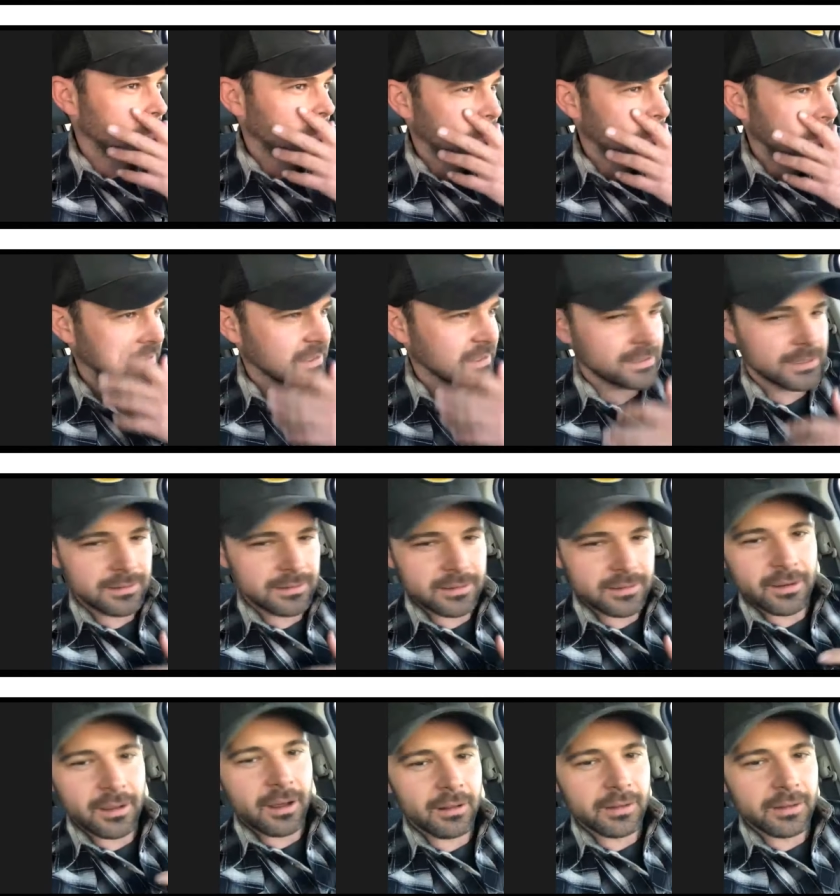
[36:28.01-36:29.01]
to see the
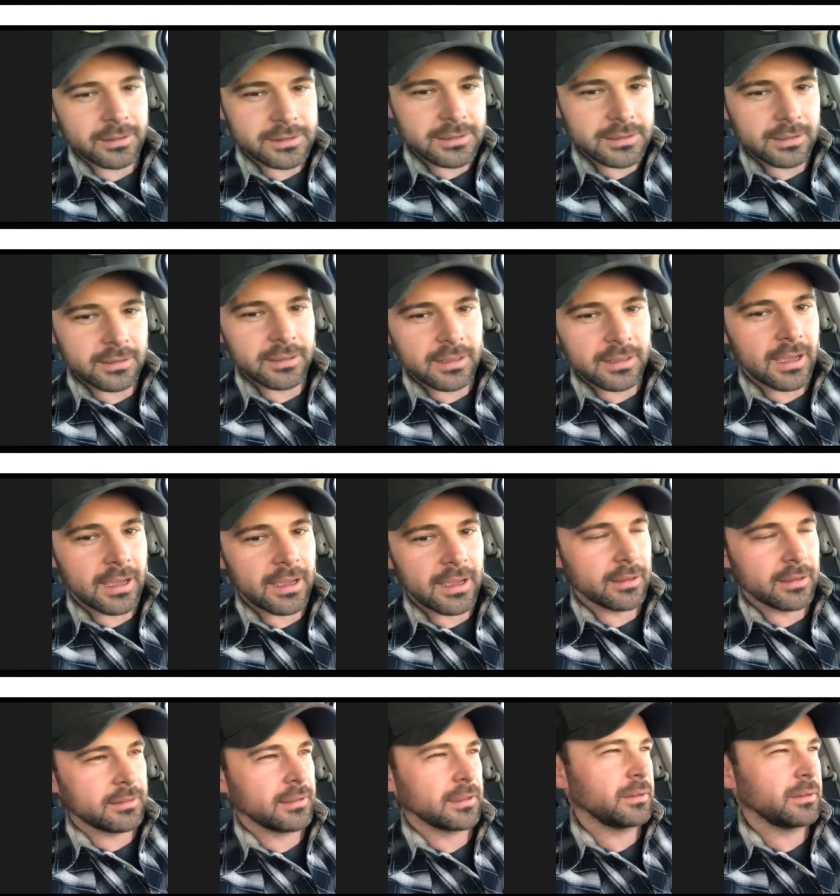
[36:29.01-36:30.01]
knowledge that he had. I
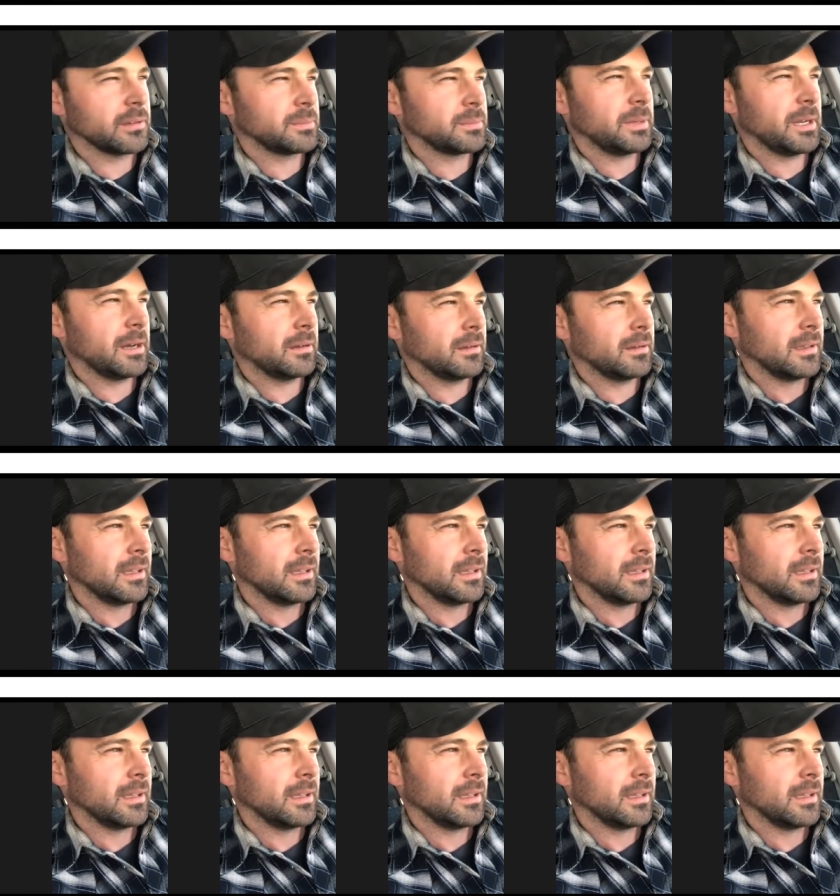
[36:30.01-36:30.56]
think he was about,